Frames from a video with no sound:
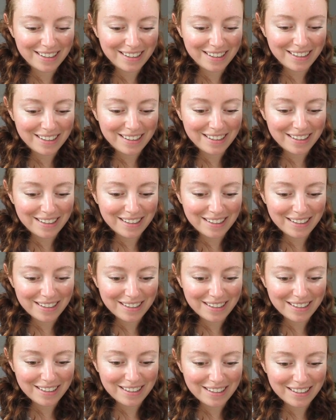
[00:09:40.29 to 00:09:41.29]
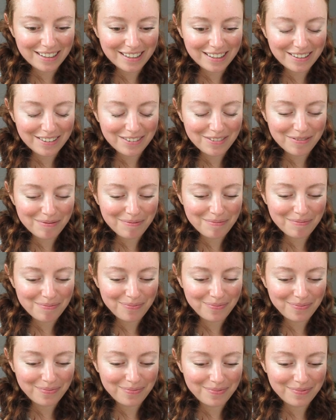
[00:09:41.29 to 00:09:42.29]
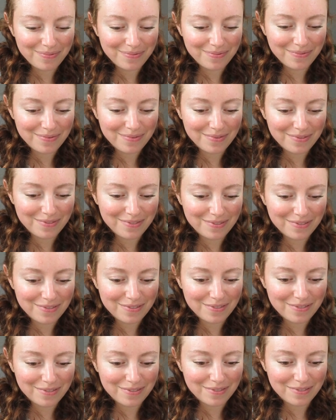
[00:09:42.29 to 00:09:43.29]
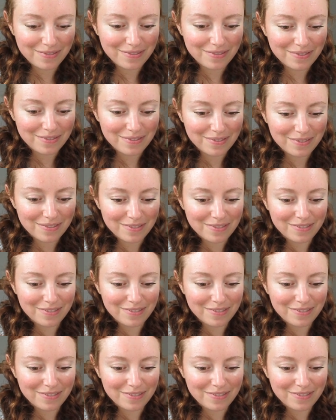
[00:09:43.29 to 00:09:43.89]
(silence)